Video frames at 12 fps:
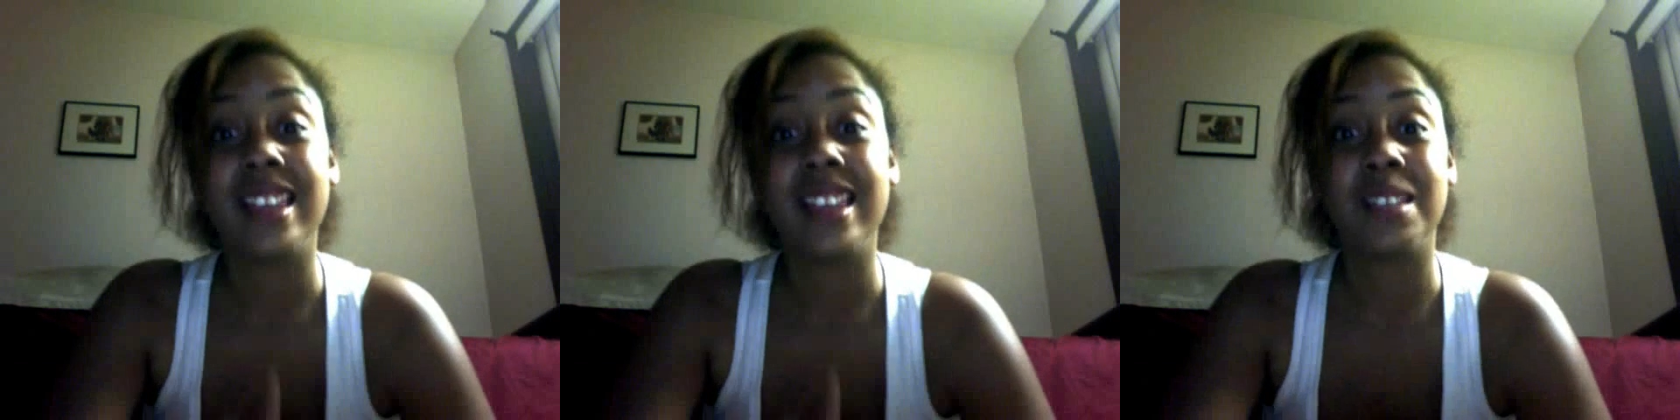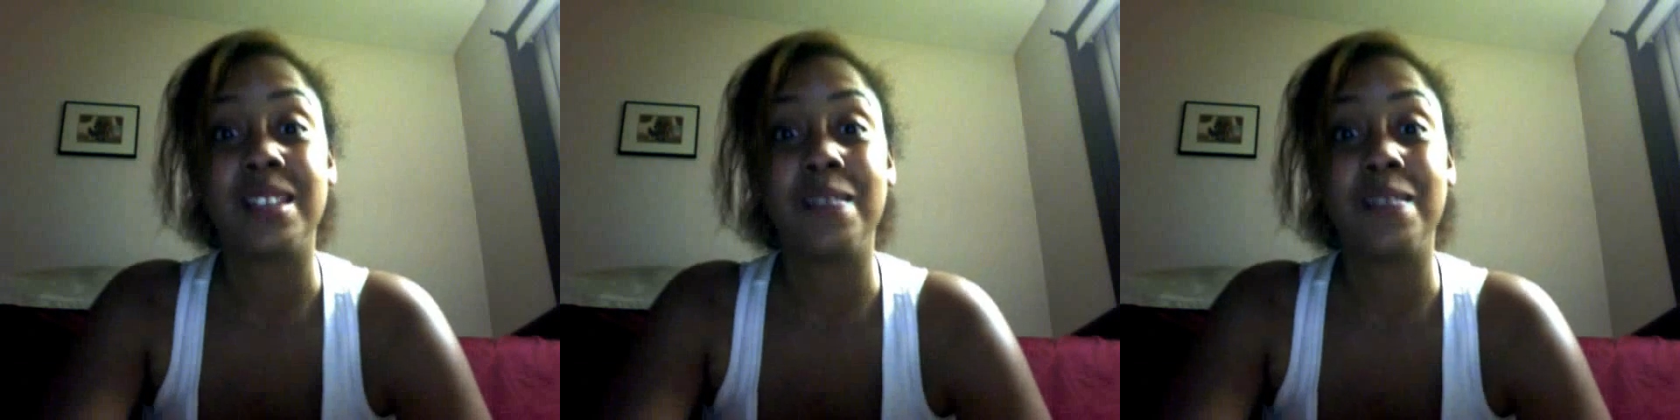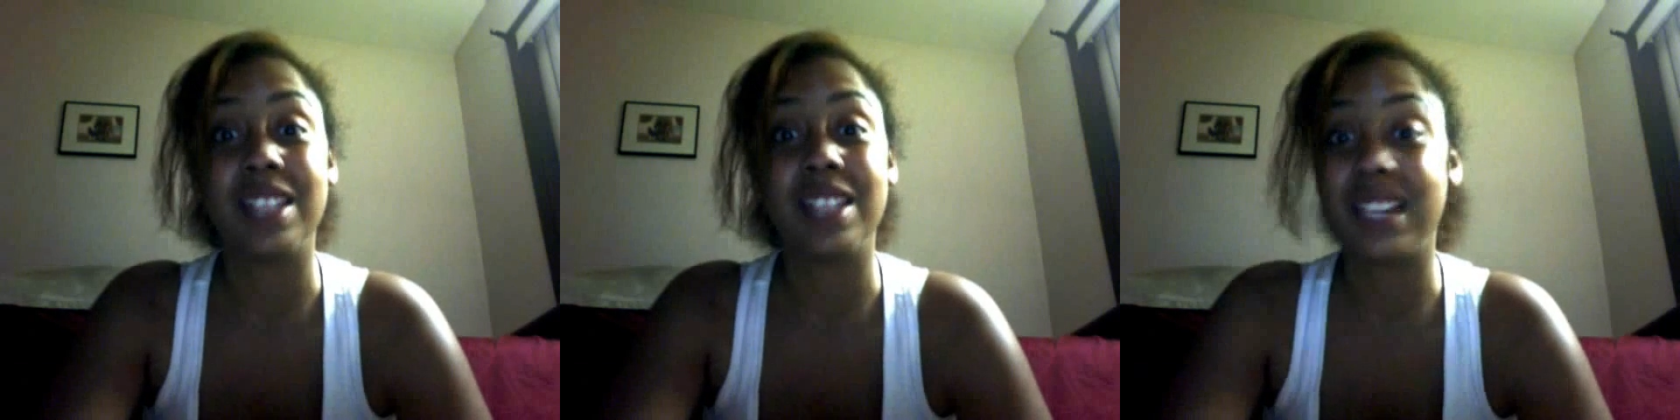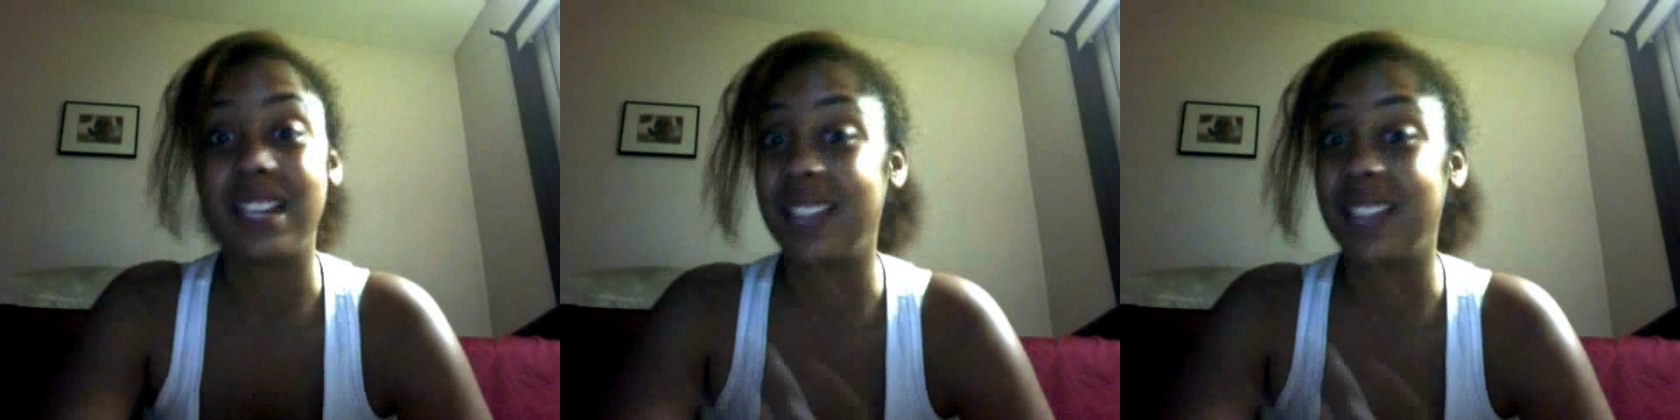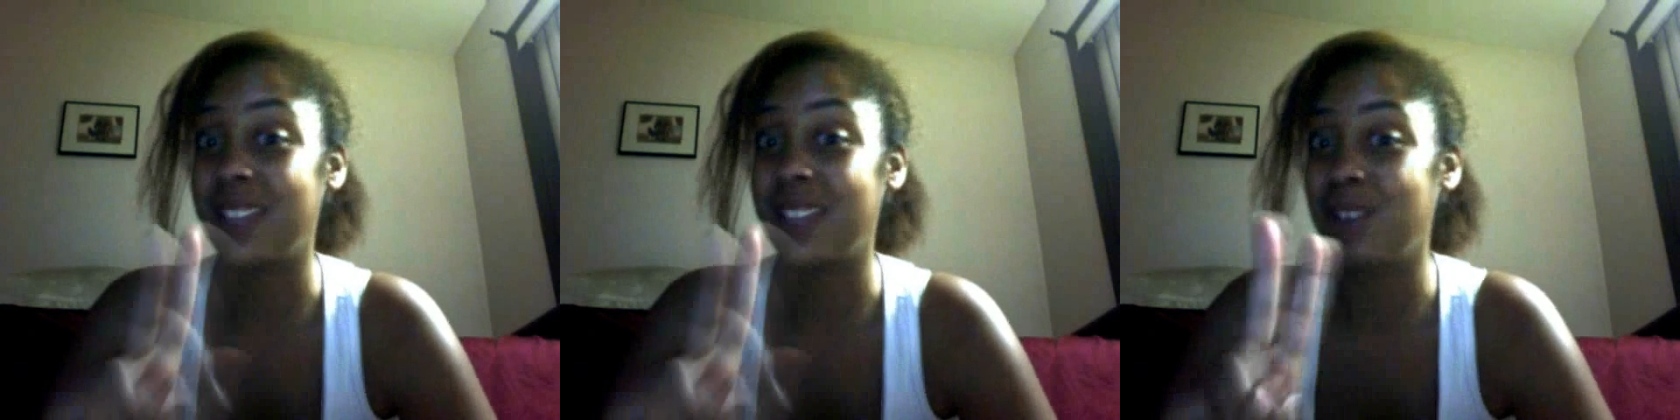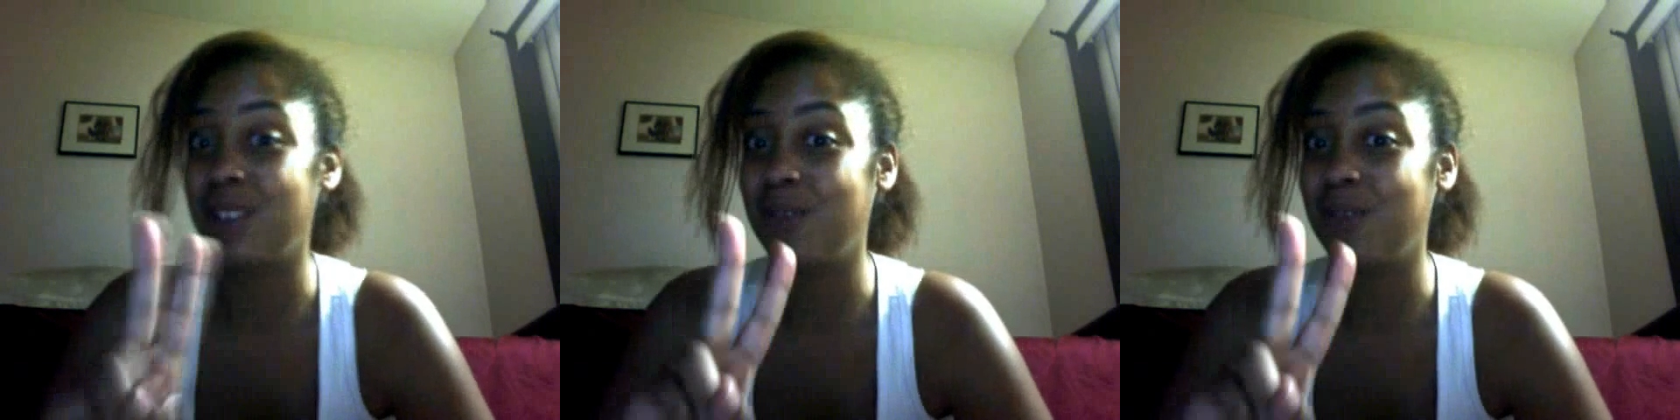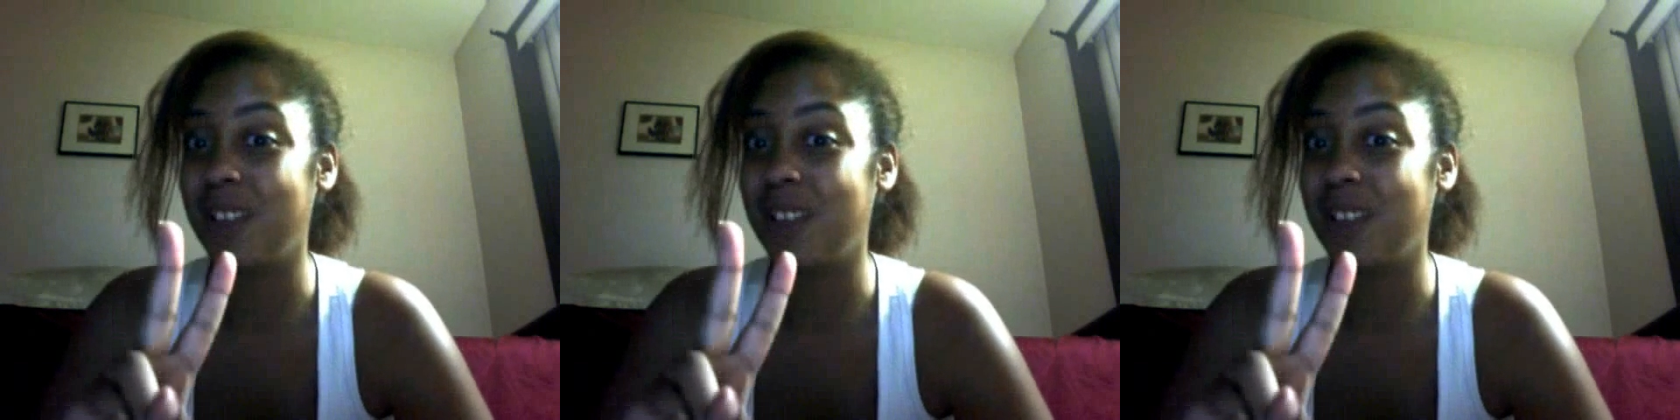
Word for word: Some weeks I actually got two